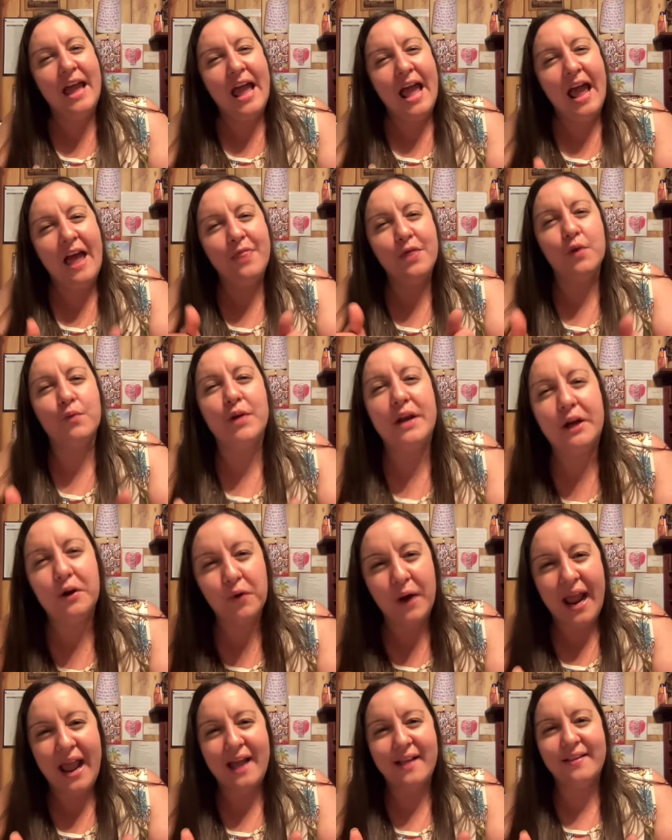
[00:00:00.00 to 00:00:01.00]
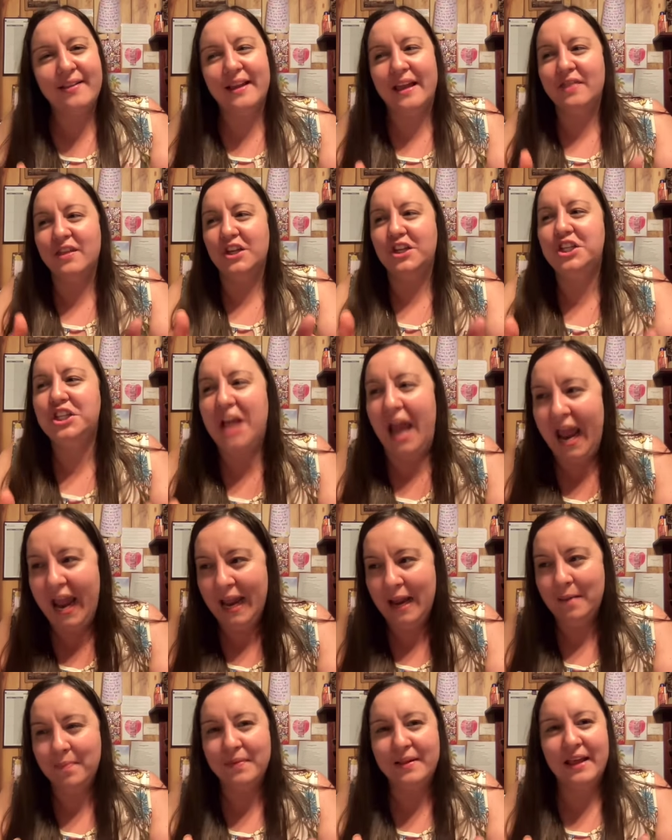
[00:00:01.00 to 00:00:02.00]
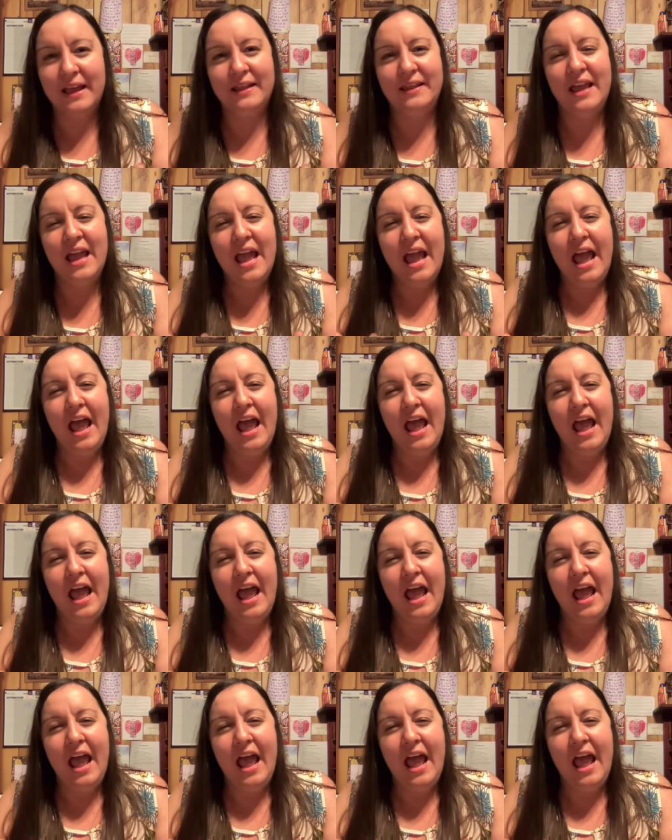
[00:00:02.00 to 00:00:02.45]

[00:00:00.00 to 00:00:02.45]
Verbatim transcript: and the regrets and the shames and